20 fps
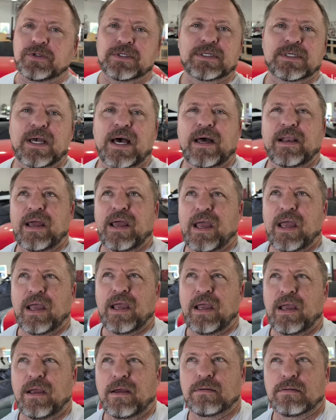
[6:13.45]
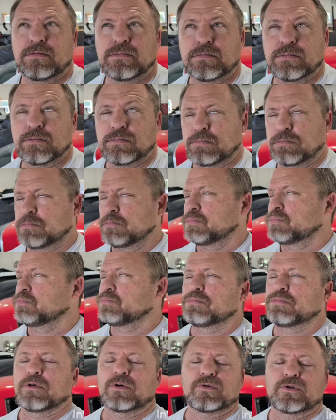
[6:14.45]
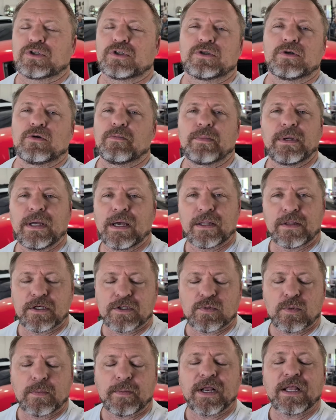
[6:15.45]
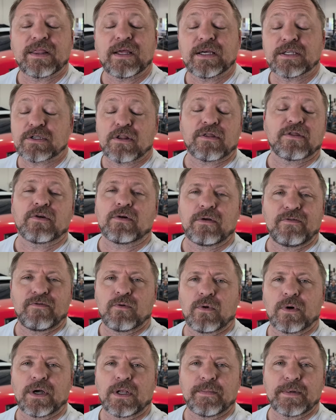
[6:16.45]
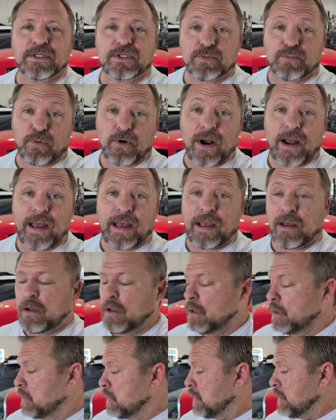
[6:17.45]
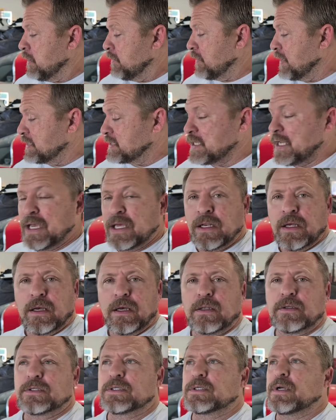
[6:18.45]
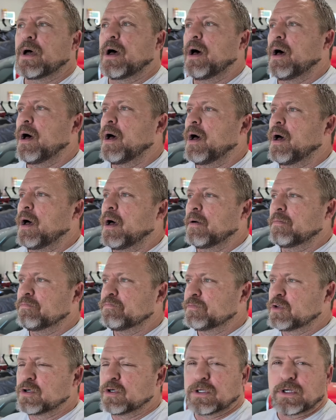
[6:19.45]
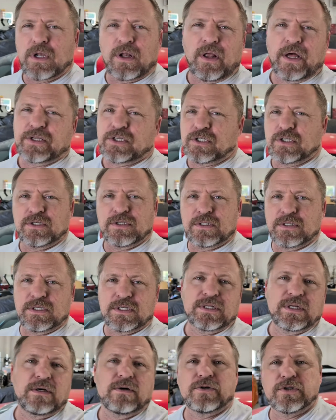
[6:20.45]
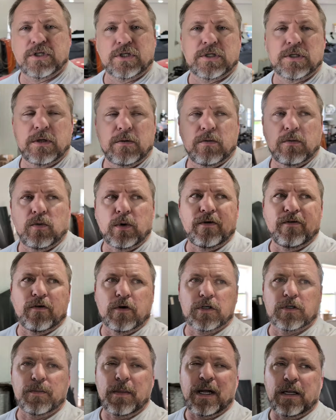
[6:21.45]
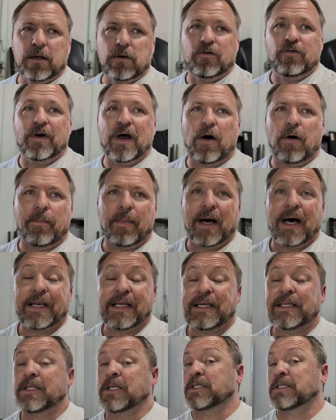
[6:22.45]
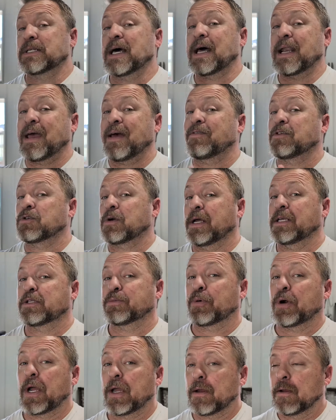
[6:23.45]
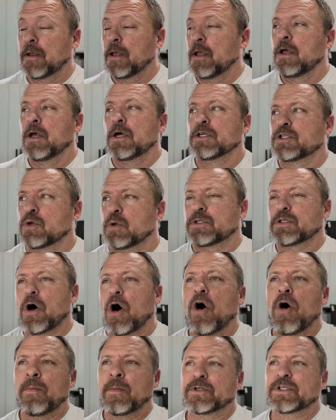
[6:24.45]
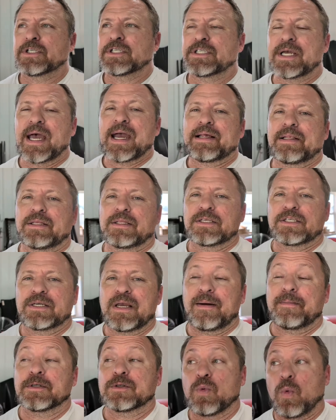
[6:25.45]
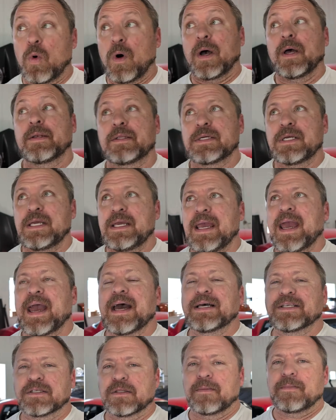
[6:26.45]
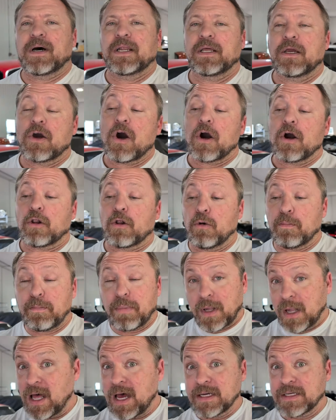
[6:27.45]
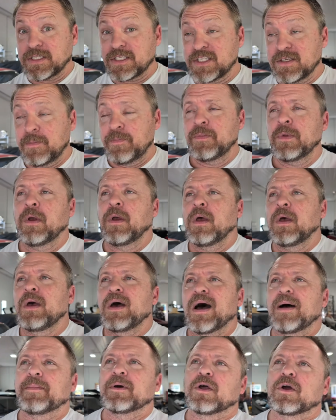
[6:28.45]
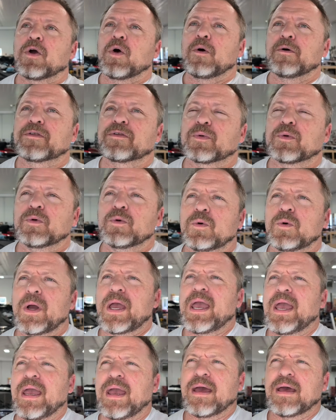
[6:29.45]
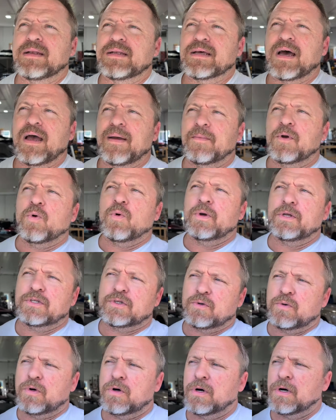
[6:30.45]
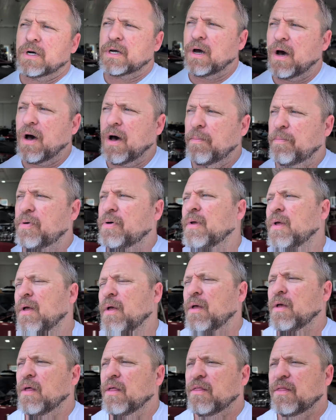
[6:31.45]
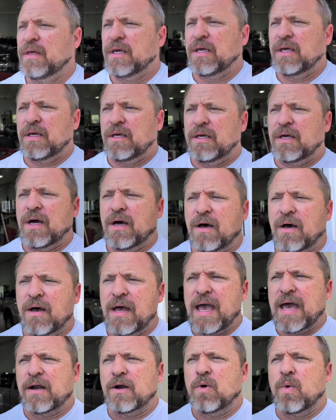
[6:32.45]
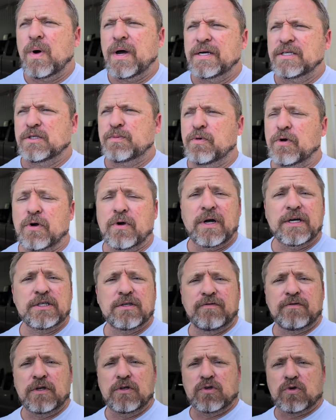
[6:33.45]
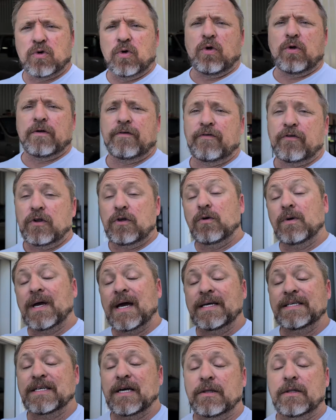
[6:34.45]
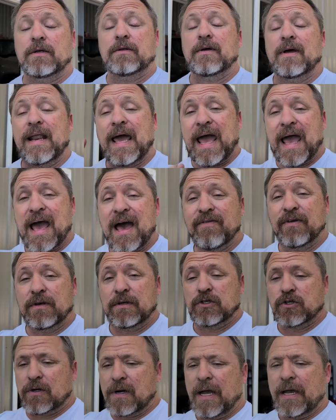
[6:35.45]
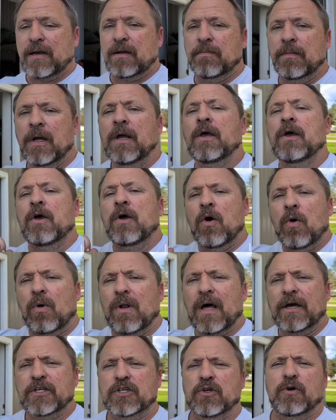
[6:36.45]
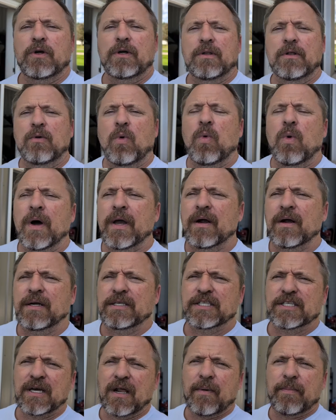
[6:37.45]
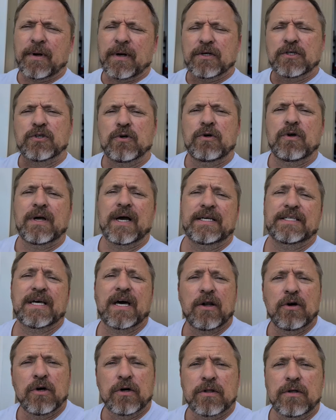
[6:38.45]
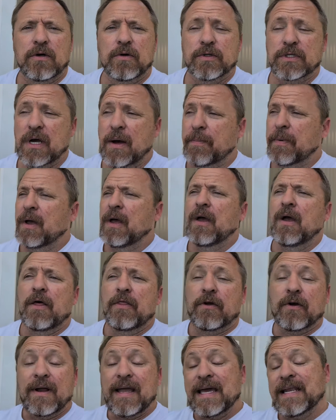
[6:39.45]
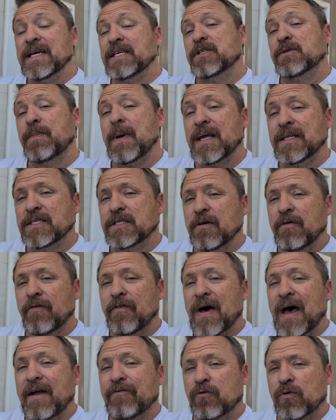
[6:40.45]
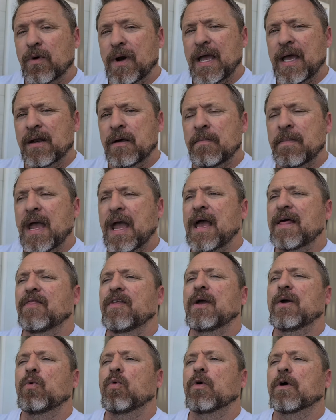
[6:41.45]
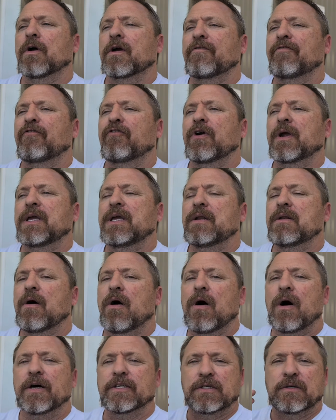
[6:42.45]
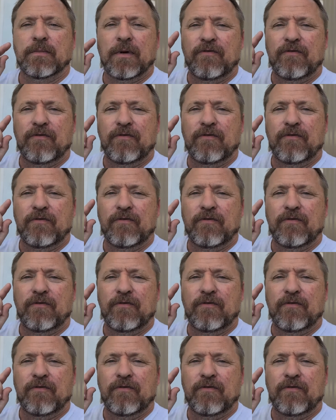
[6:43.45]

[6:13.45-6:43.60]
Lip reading: It's got a, don't shoot me on this one, but I think it's a 34 element Sprag that's in it. Good clutches and steels. It's a reverse manual valve body. It does not have a trans brake. So it's almost exactly the same as what he has in the Monte Carlo. Plus, I'm going to go through and I'm going to hook up the NOS progressive controller for you guys out there that haven't tried them. Well, I'll show you a little wiring setup and I'll show you guys how to hook those up. They're inexpensive. I've ran them and they work freaking awesome.